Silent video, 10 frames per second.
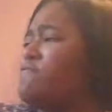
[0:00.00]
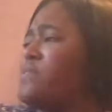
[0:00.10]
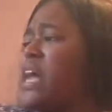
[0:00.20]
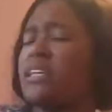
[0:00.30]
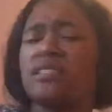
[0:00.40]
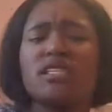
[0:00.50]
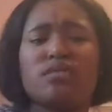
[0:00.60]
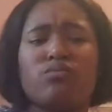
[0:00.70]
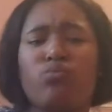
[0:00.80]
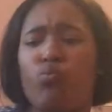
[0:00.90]
takes this
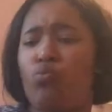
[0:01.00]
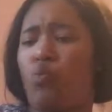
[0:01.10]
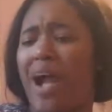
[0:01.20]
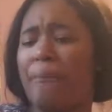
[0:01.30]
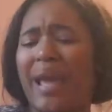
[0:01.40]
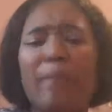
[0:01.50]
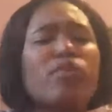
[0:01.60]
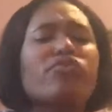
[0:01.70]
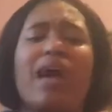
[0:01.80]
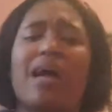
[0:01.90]
white
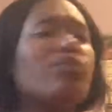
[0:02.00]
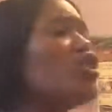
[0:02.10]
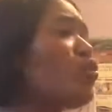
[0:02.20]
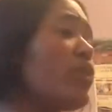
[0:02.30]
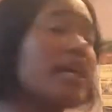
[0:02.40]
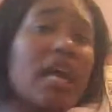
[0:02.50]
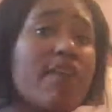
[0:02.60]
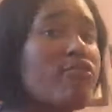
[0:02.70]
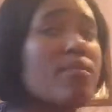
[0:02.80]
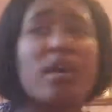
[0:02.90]
paper, I don't know where it
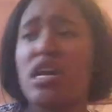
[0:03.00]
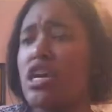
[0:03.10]
came from.